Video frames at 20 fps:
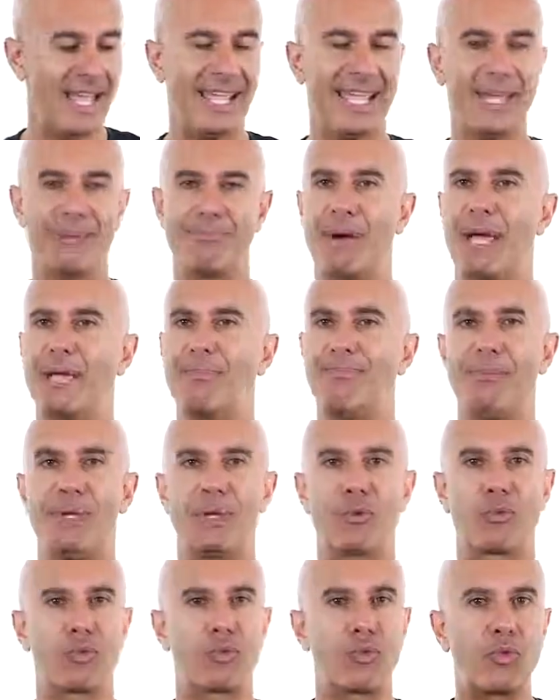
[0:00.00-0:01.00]
It might
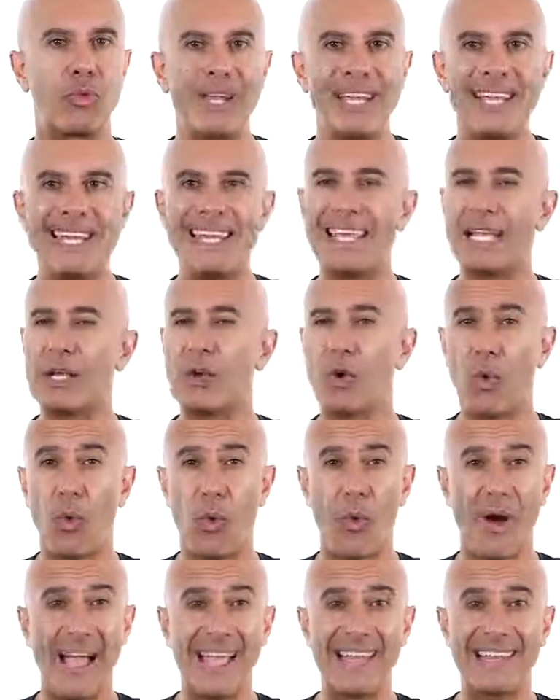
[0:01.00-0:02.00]
be reading
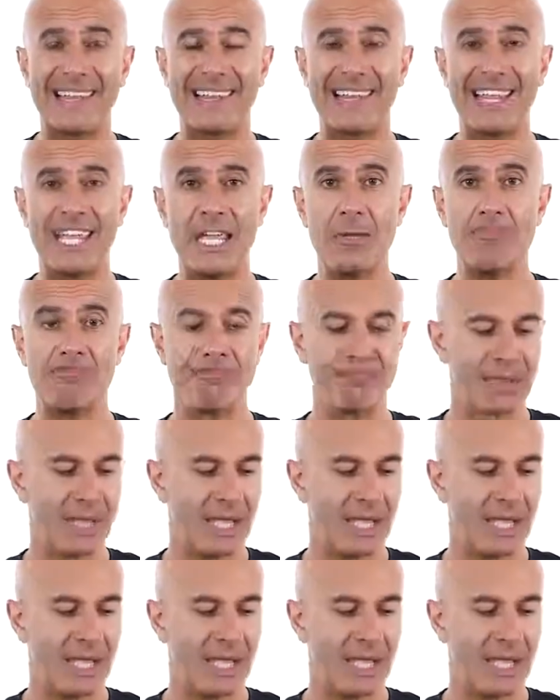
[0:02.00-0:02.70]
quietly.